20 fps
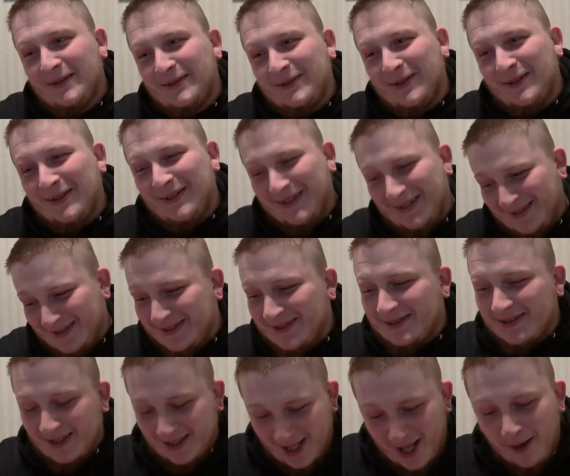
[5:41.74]
So
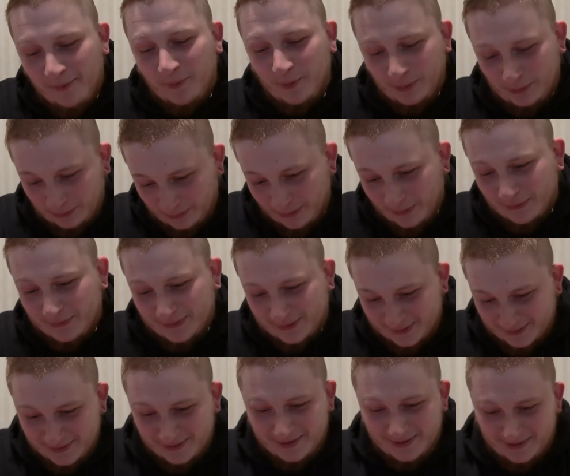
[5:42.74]
it's a lot more
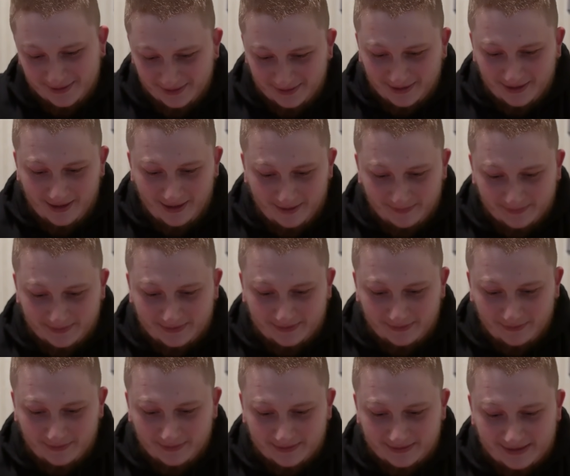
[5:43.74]
gross.
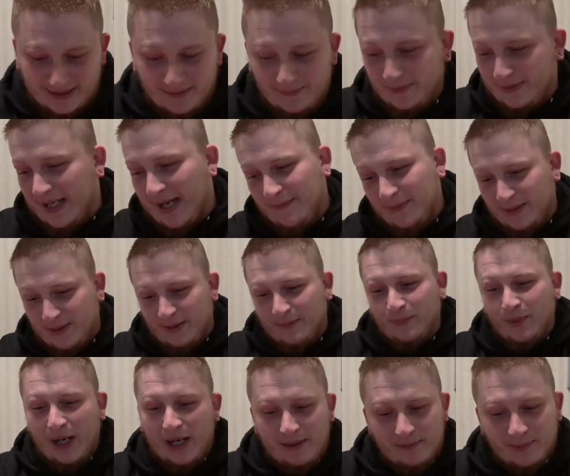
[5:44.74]
So instead of just having the
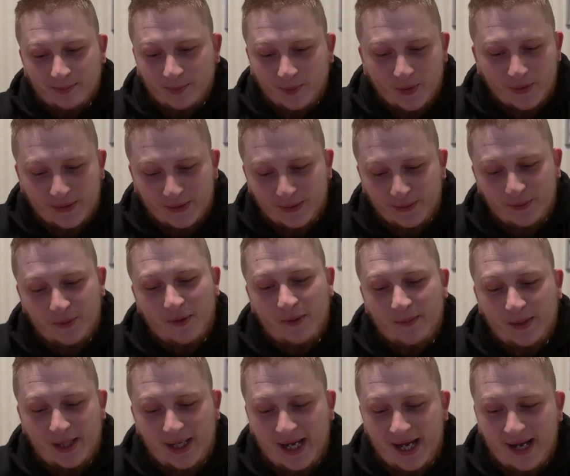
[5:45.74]
unbreakable board that you
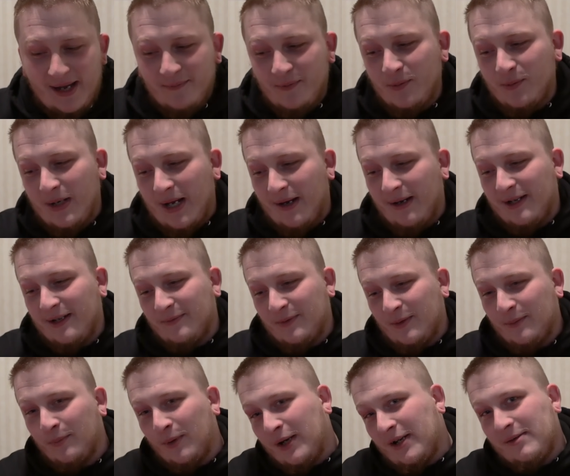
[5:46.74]
normally have, you now have an
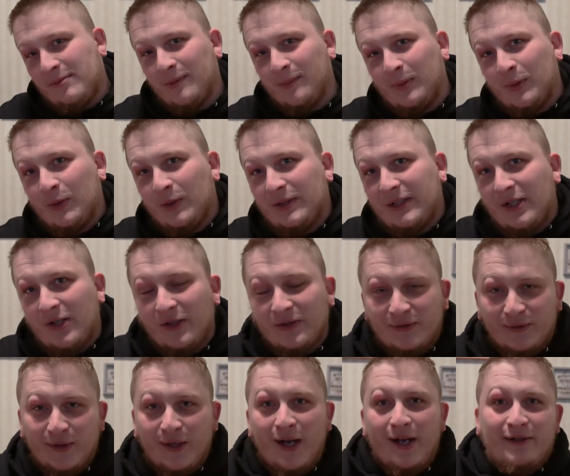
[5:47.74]
unbreakable board that
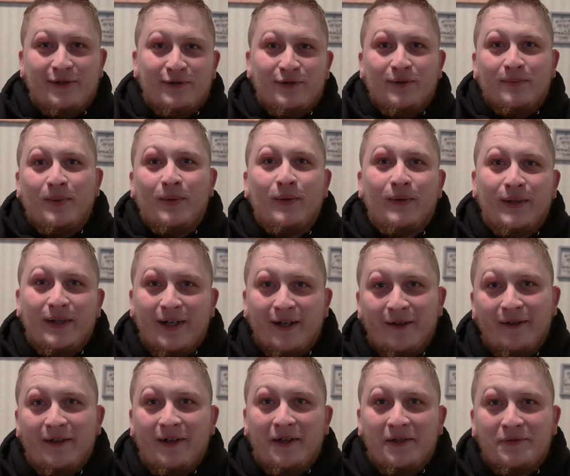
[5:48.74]
also locks your opponent out
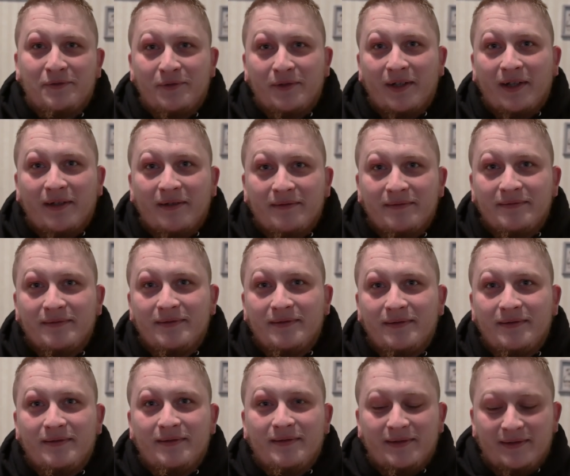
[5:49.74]
of the extra deck.
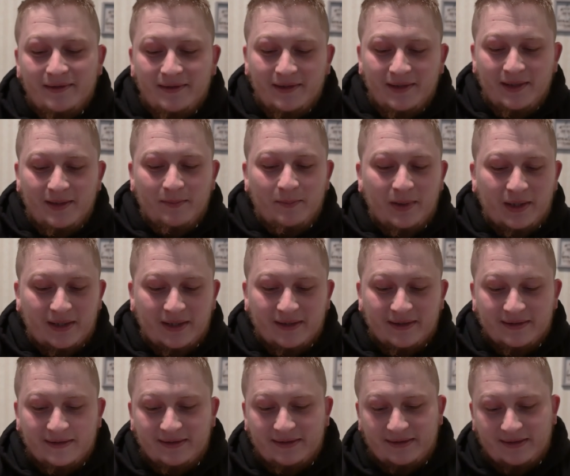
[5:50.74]

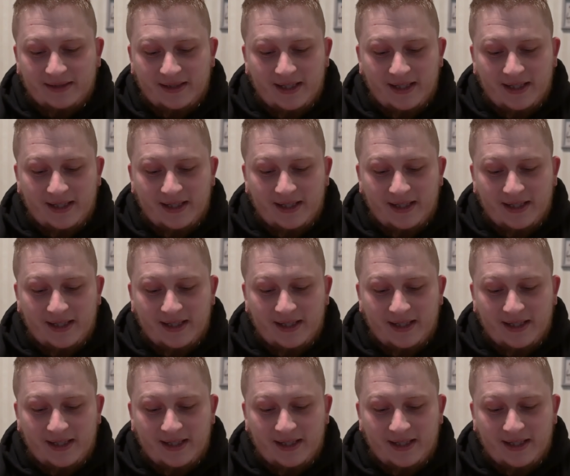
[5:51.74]
Oof.